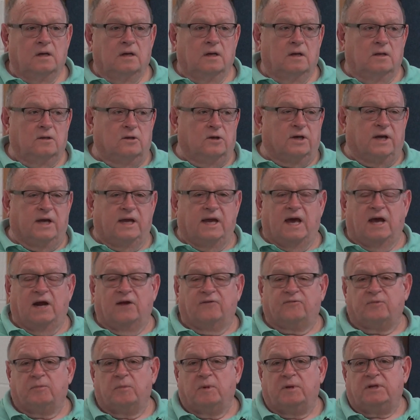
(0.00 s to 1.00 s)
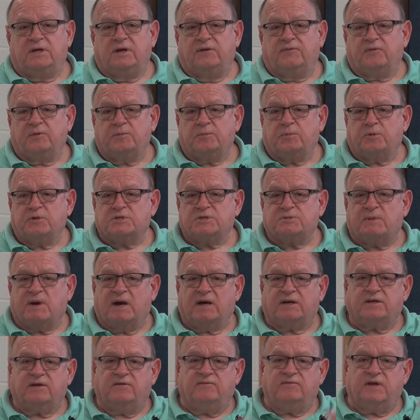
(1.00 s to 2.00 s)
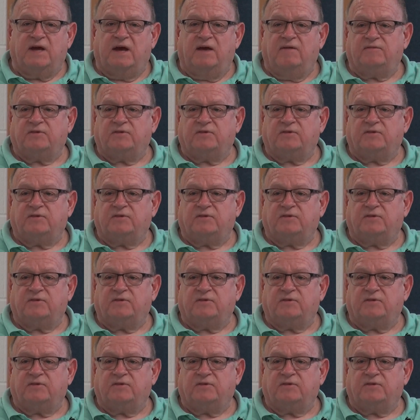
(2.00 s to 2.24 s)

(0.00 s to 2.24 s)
Looking at it from a different perspective, Dave